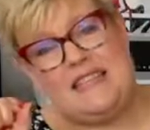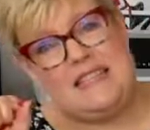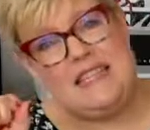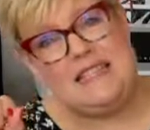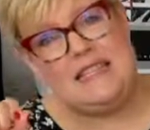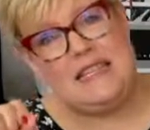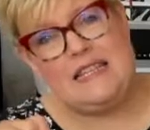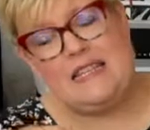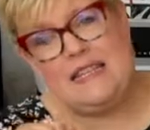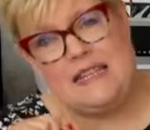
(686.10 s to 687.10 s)

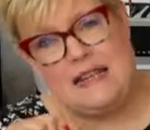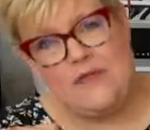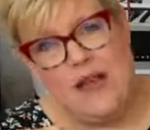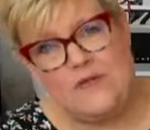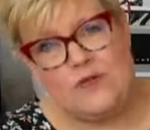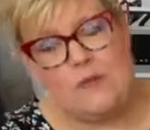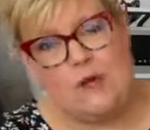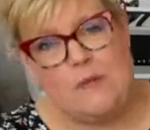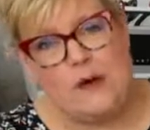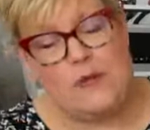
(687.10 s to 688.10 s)
easy, never have to
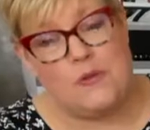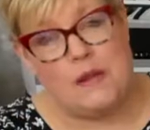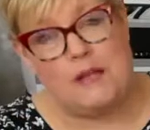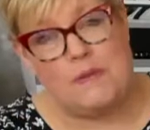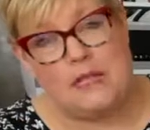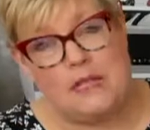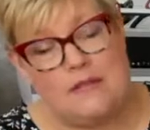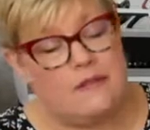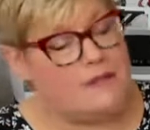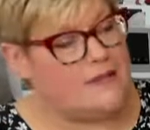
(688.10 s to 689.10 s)
worry about threading my
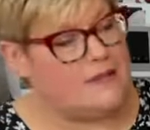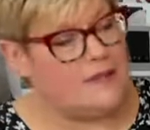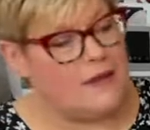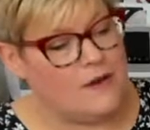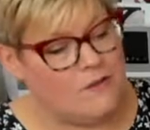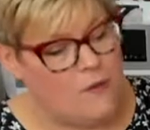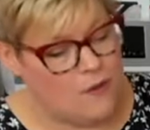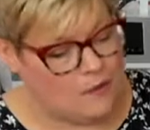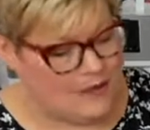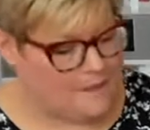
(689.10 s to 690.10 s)
needle is there
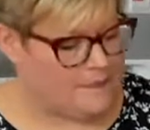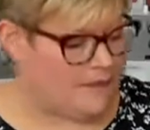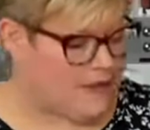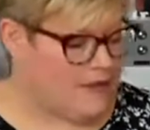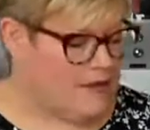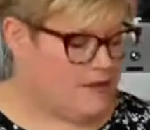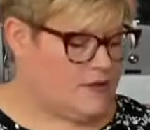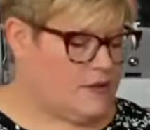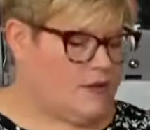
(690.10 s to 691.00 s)
for me. So